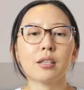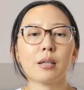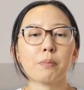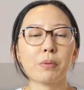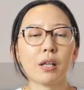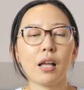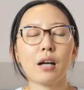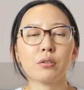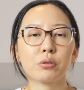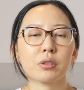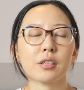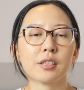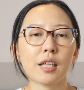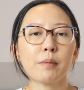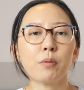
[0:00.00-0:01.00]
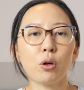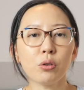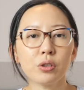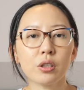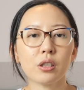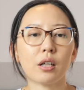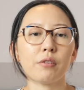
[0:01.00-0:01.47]
that belonged to the same
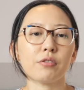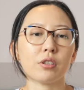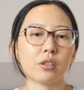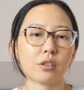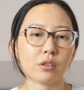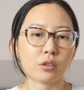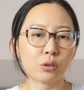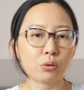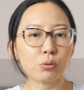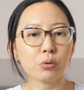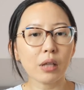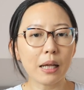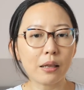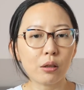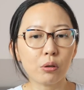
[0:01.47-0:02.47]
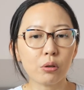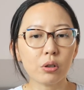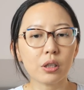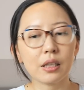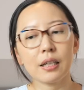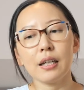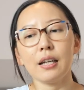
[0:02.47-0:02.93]
owner of the school
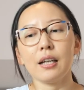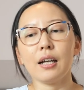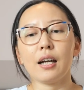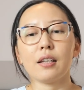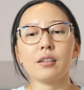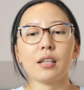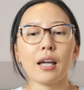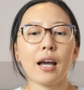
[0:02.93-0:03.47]
landlord, and they